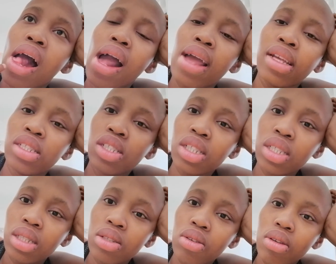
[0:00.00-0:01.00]
I had
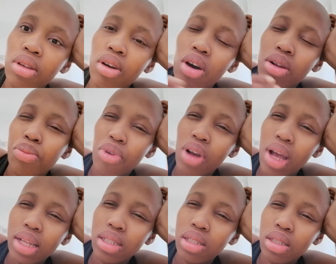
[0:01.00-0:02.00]
just gotten
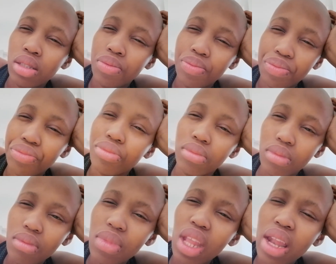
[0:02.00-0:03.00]
bronchitis.
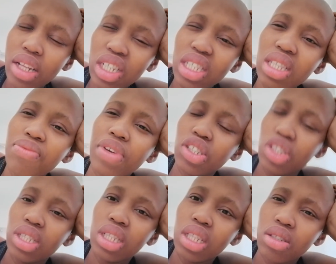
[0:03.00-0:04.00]
I had a chest
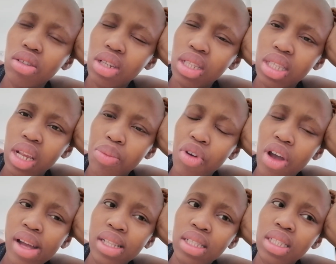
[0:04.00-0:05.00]
infection, and then the doctor said I had
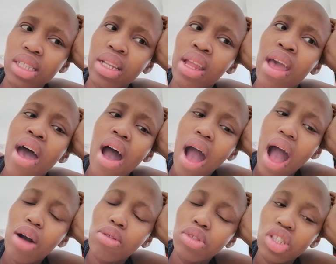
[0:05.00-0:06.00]
bronchitis, and
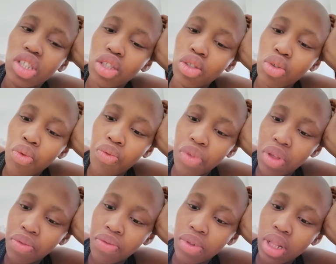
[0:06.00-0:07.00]
I was just so
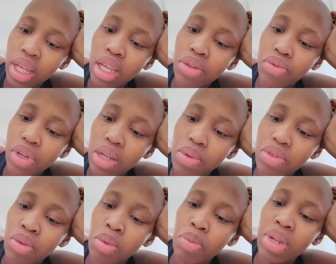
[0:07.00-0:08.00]
fearful. Like, it really
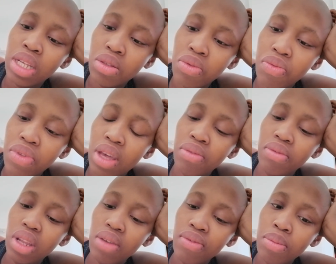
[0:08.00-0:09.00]
was from a place of fear. I've
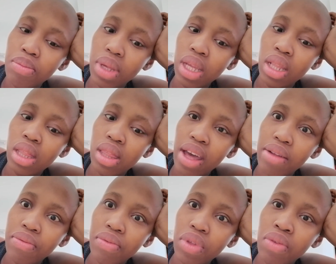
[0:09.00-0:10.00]
never been
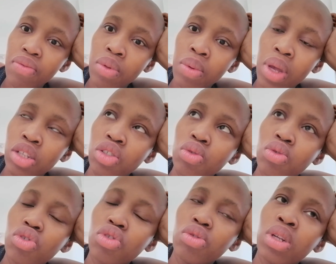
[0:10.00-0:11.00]
that fearful, where I just
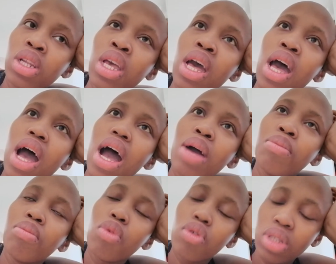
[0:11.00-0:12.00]
thought, you know what,
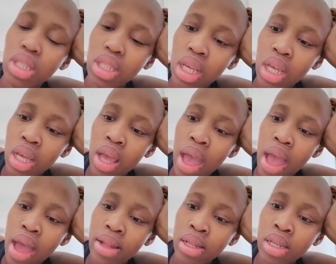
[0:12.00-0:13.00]
I'm more sick,
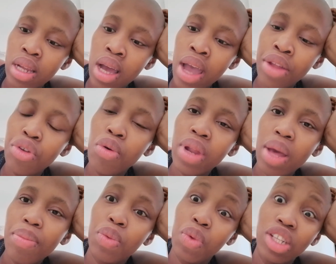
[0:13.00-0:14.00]
and I know what
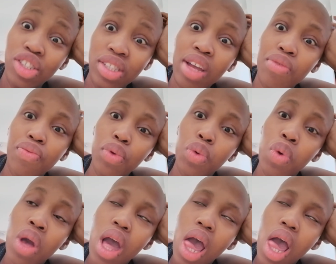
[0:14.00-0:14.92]
happened when I just had flu.